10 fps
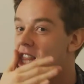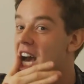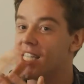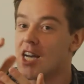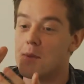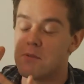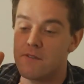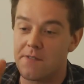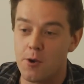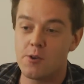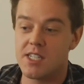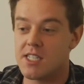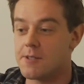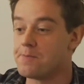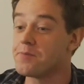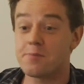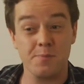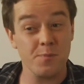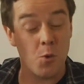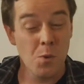That type of focus
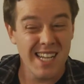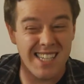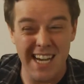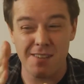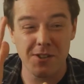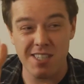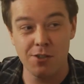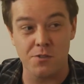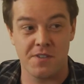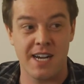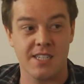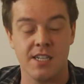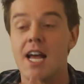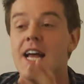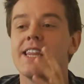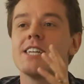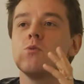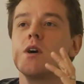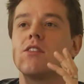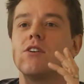went into every single facet. That's
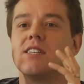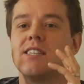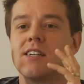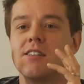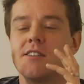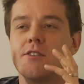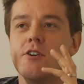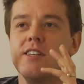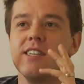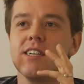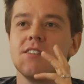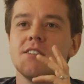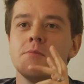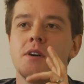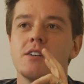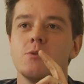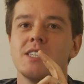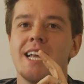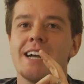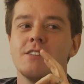why 30 seconds to Mars was
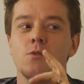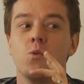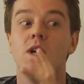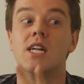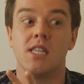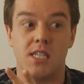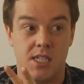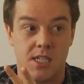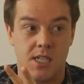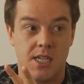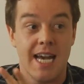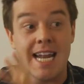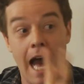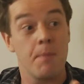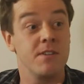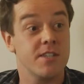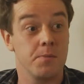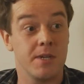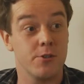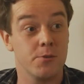an act of will. It happens to
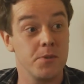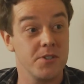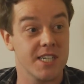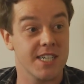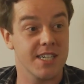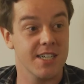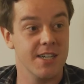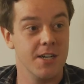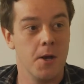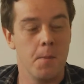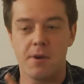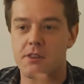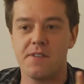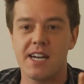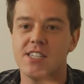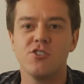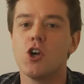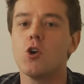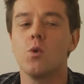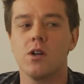be good music, But the fact is,
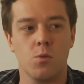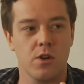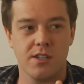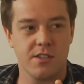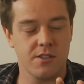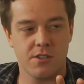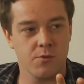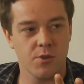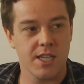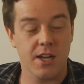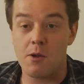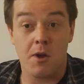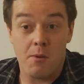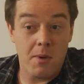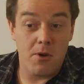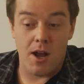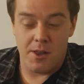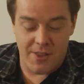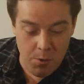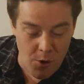no one wanted to really... I remember
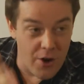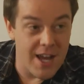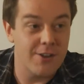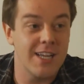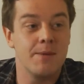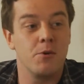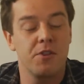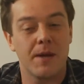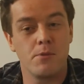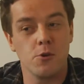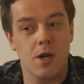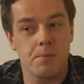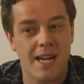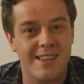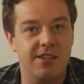if they were on our label, they blew up at the